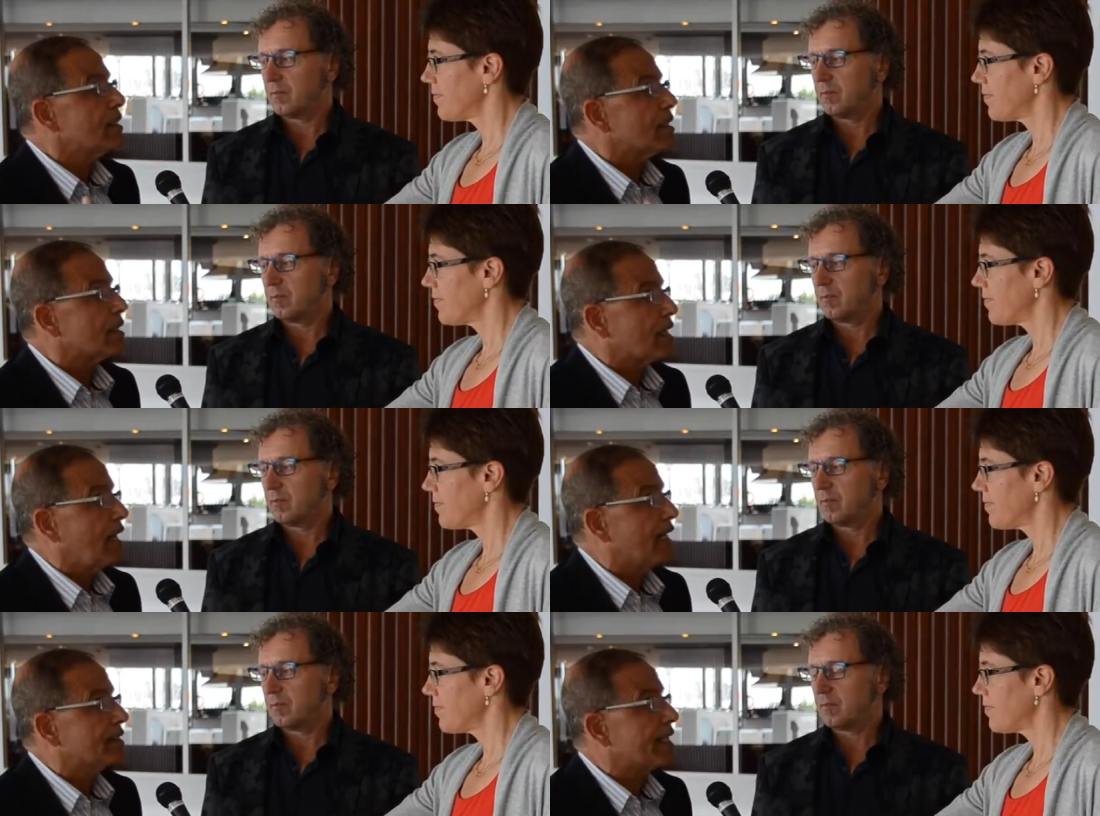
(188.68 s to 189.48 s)
Speaker 1: uh,
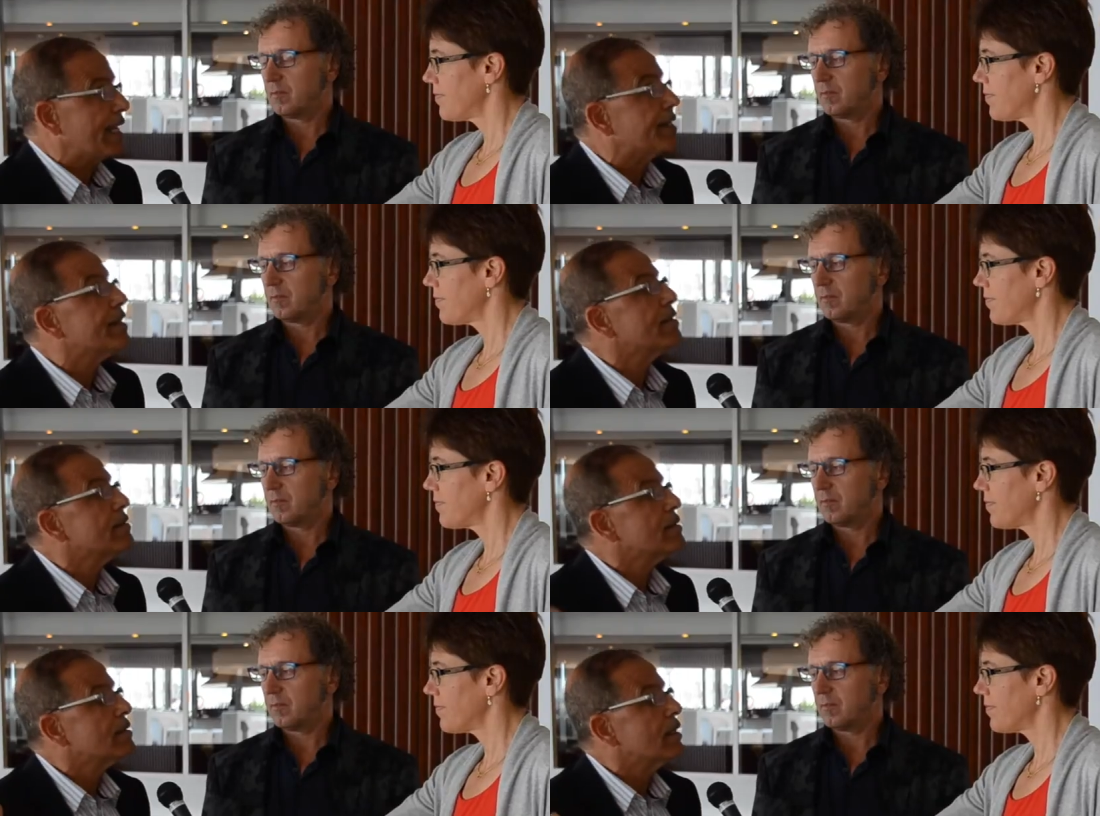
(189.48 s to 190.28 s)
and then
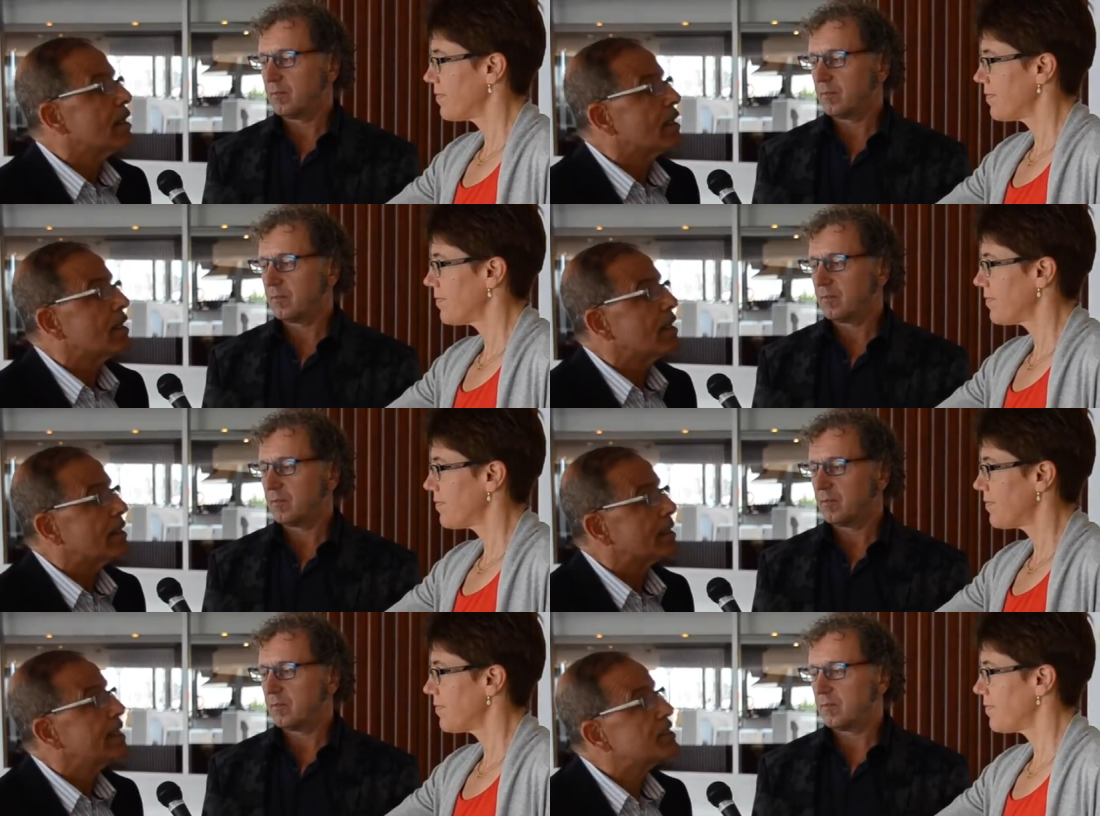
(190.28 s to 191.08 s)

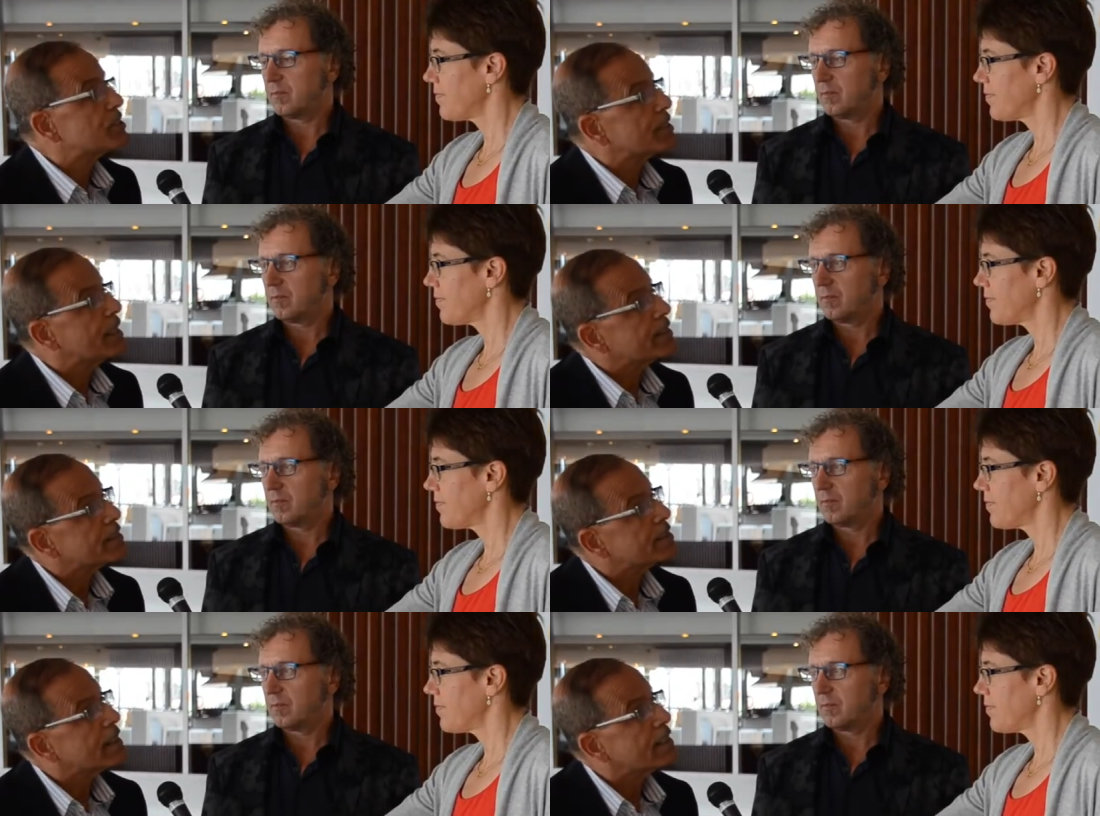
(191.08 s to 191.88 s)
uh, release it
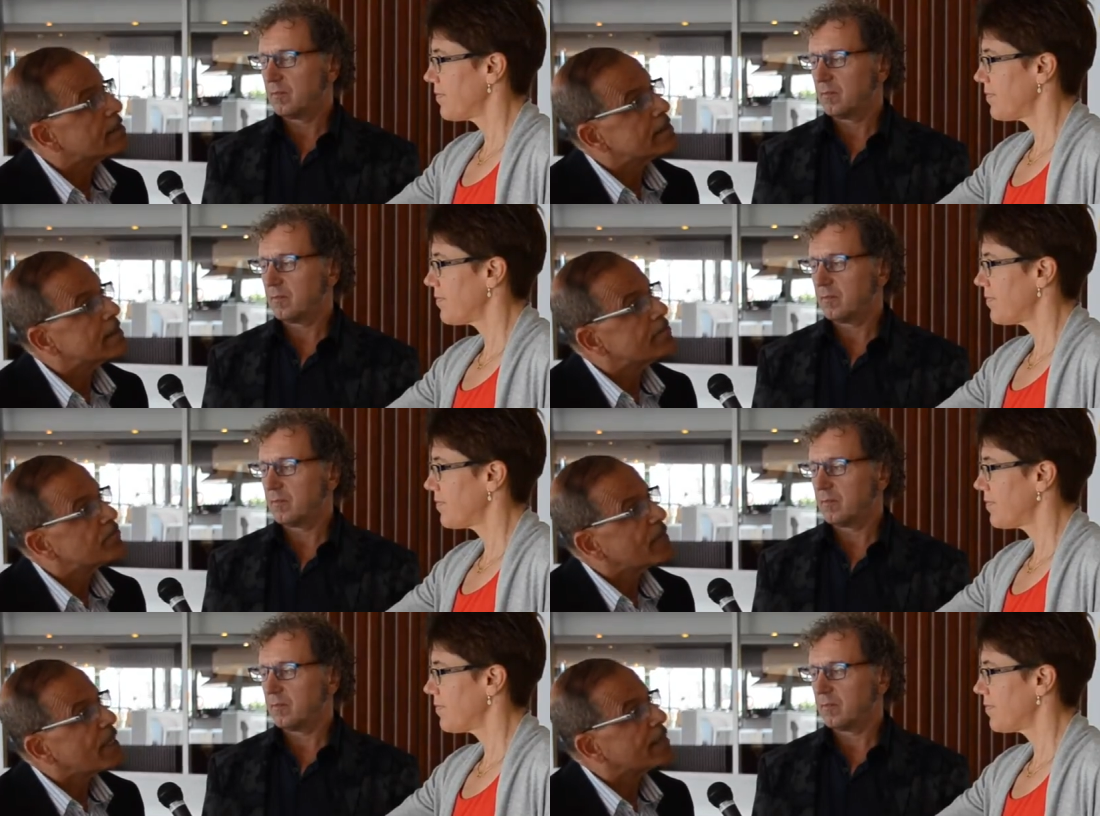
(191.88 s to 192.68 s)
later at, uh,
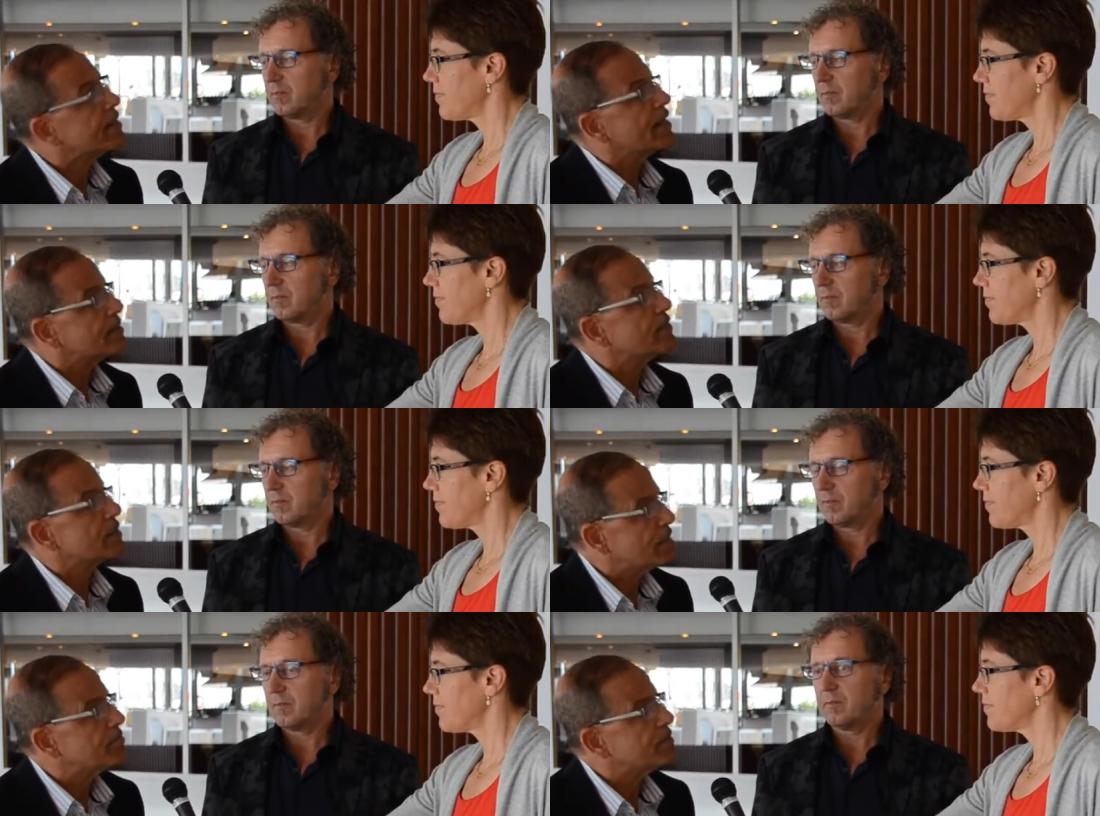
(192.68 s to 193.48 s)
at night,
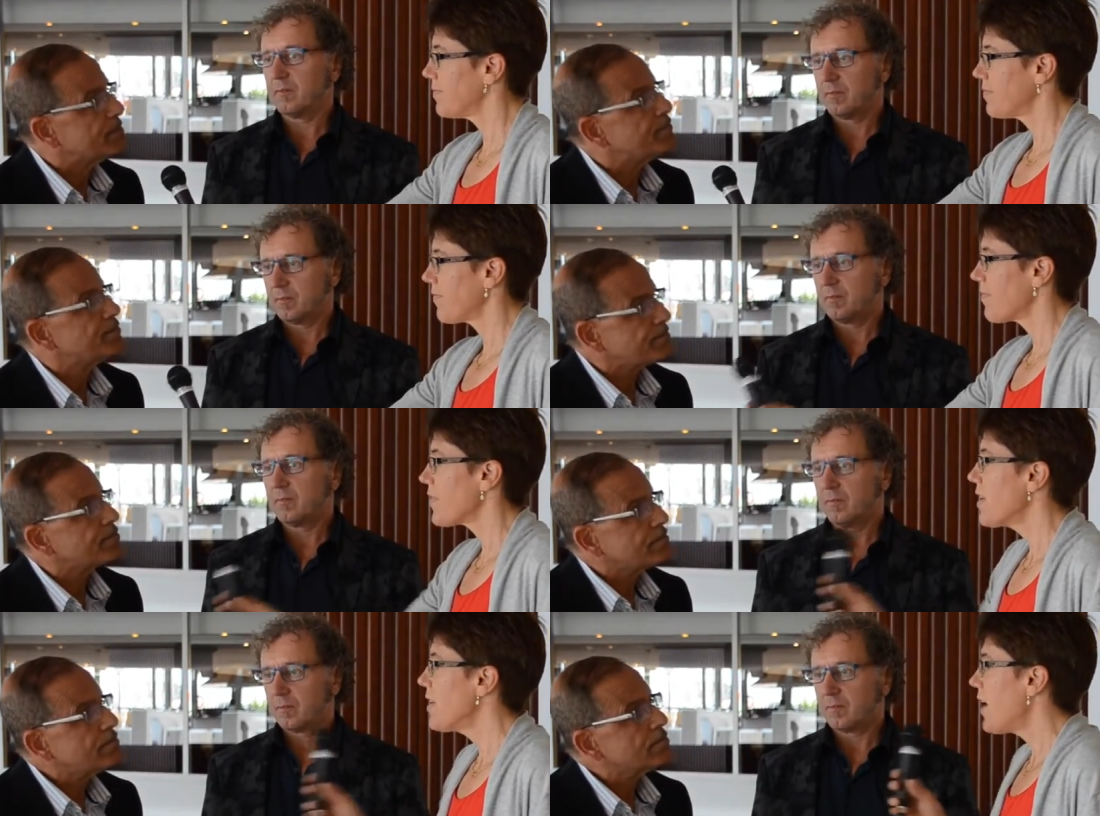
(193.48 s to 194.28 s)
for example.
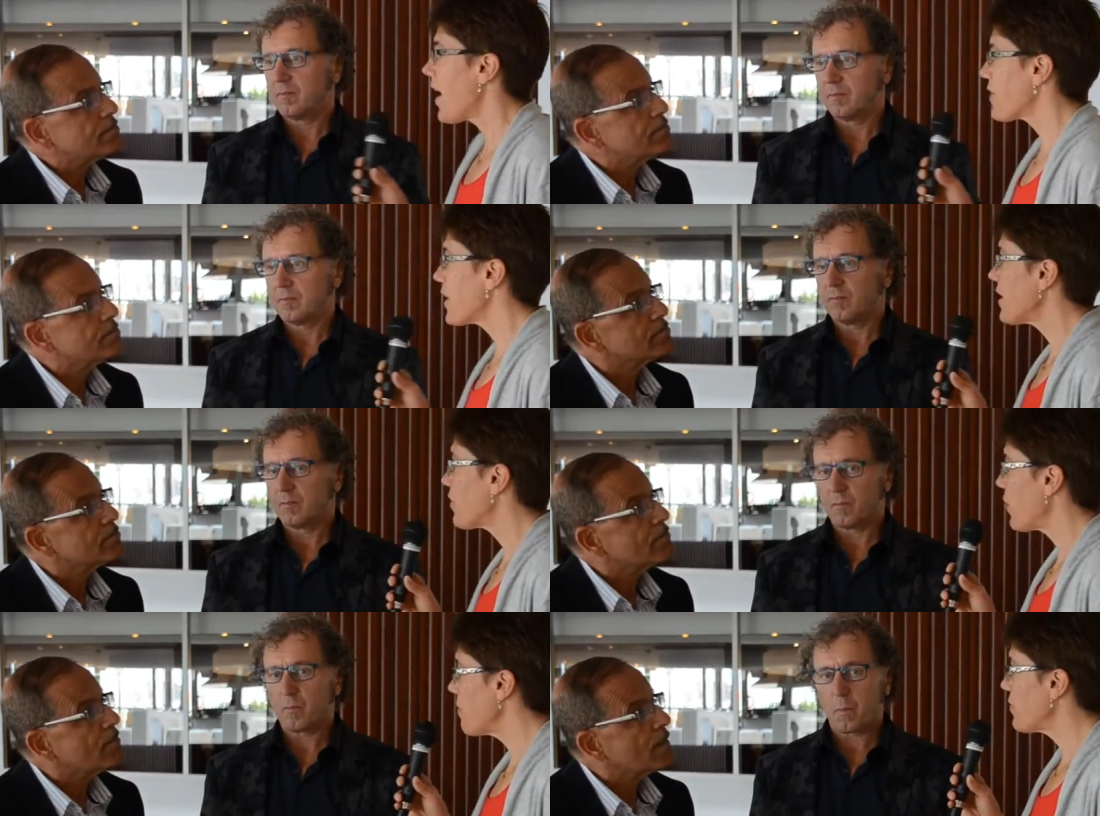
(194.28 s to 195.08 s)
Speaker 2: I
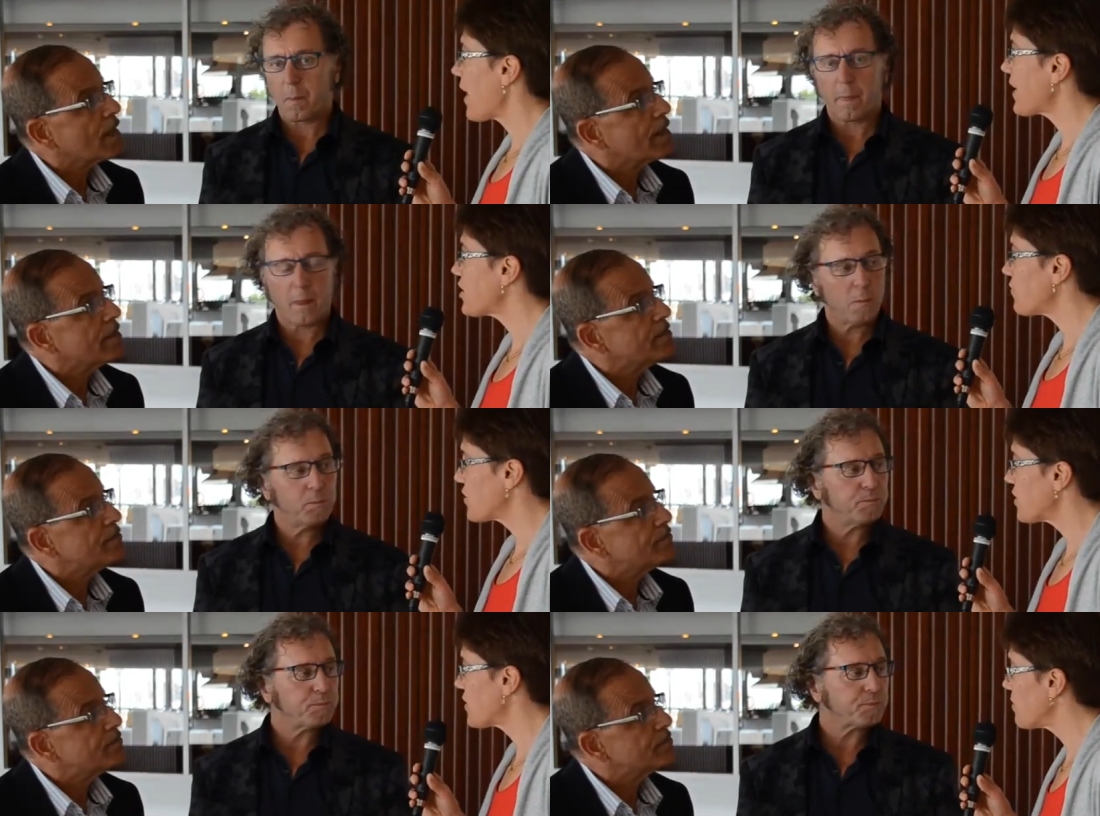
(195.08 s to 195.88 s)
think, Wim,
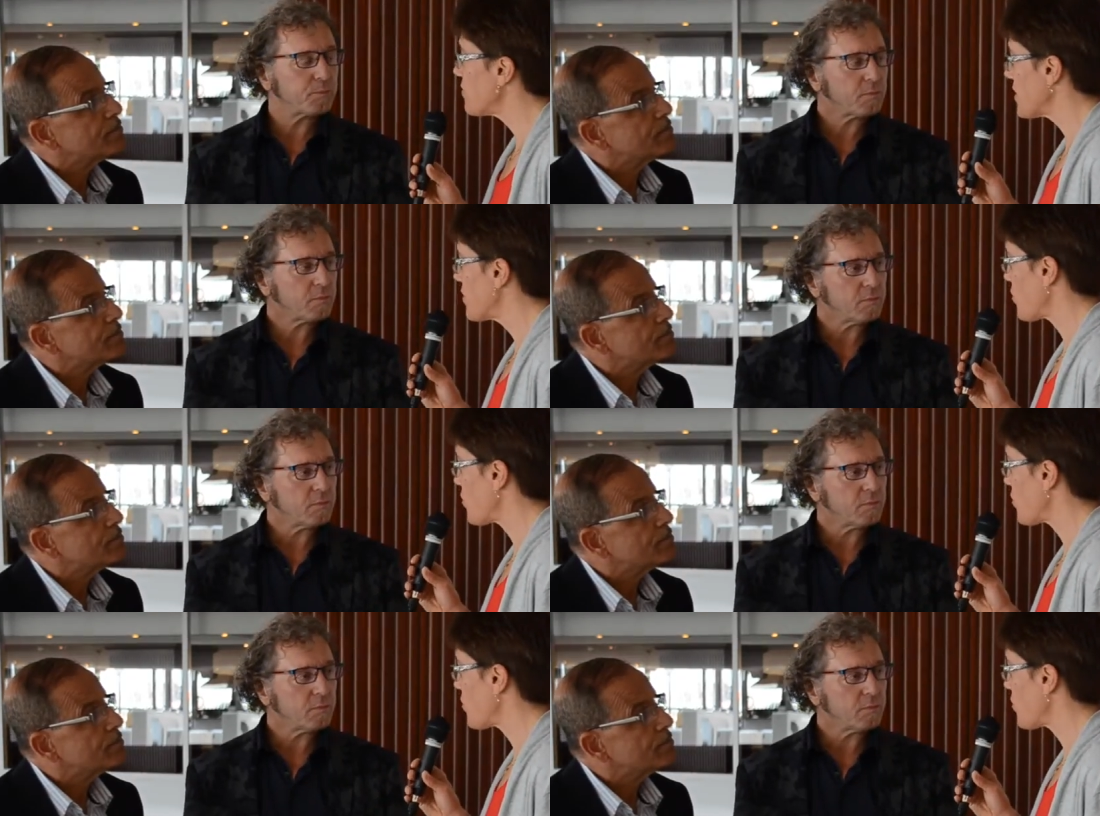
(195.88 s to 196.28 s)
active systems is